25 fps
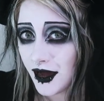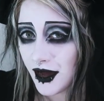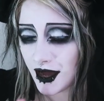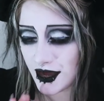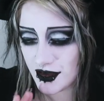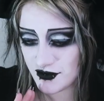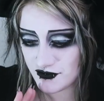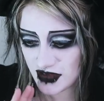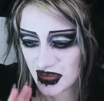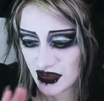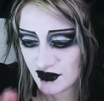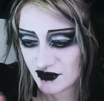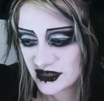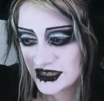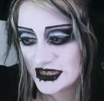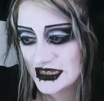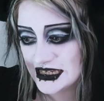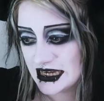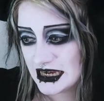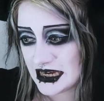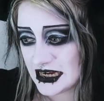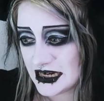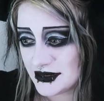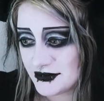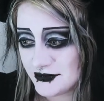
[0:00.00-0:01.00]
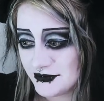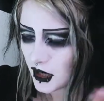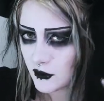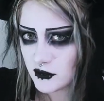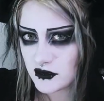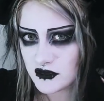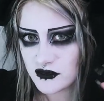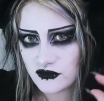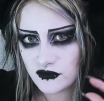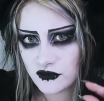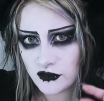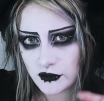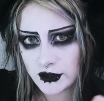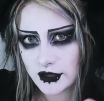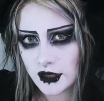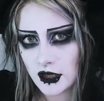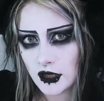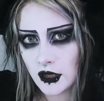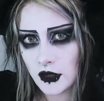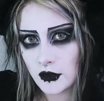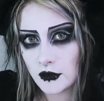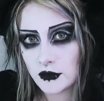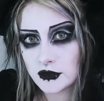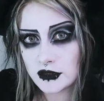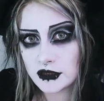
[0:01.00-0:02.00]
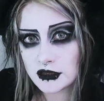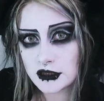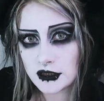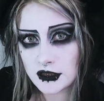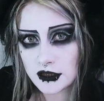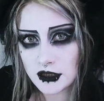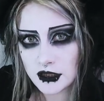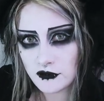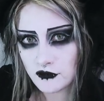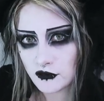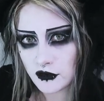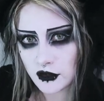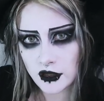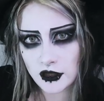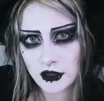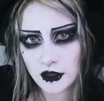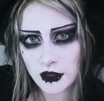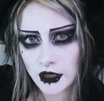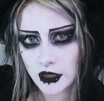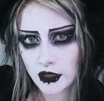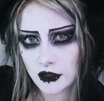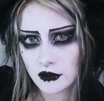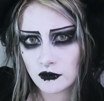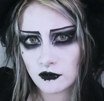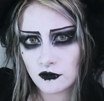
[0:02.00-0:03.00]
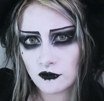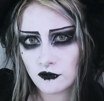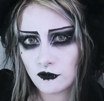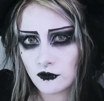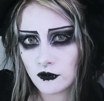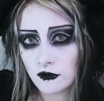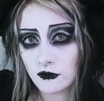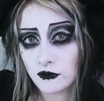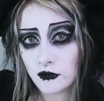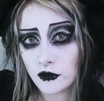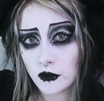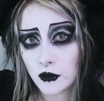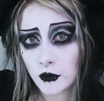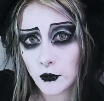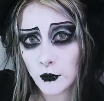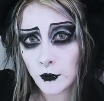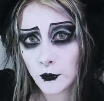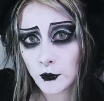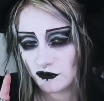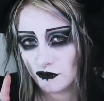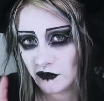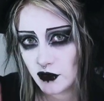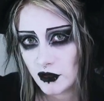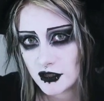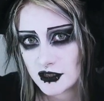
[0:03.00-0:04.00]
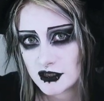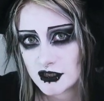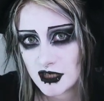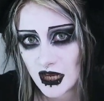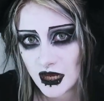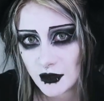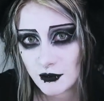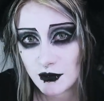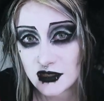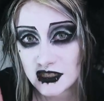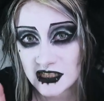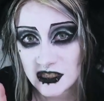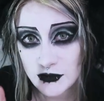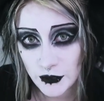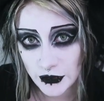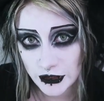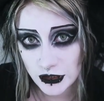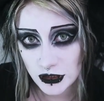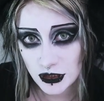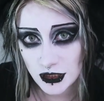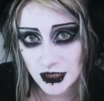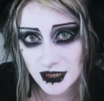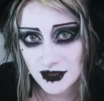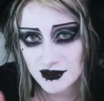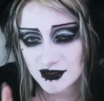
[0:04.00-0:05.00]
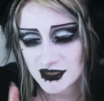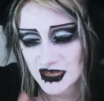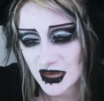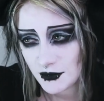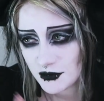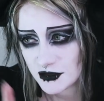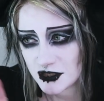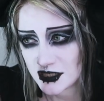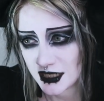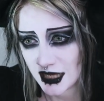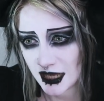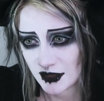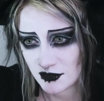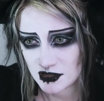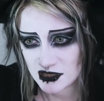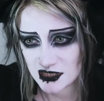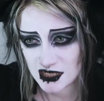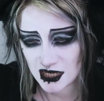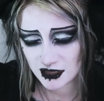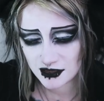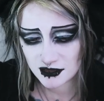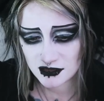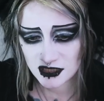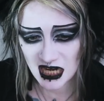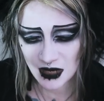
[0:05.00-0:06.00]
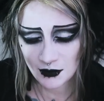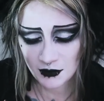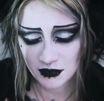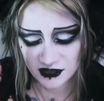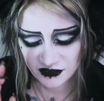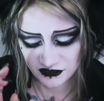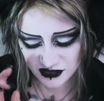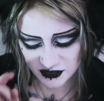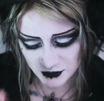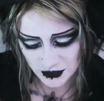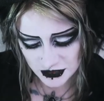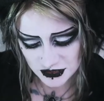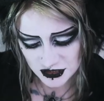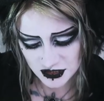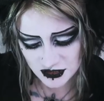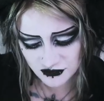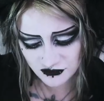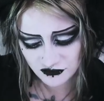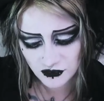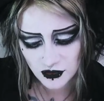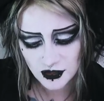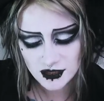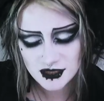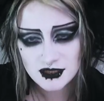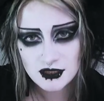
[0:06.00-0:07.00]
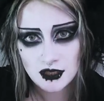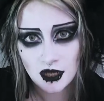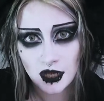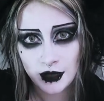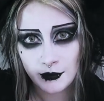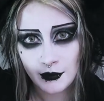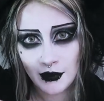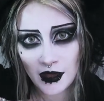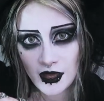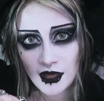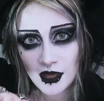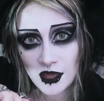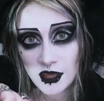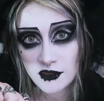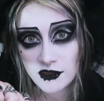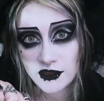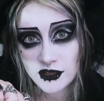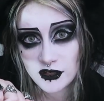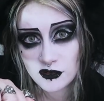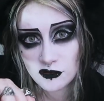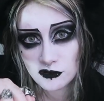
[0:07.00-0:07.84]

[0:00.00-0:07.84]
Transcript: I've ever seen and I was very close to leaving a negative review. The first time especially, this happened again the second time, but especially the first time, they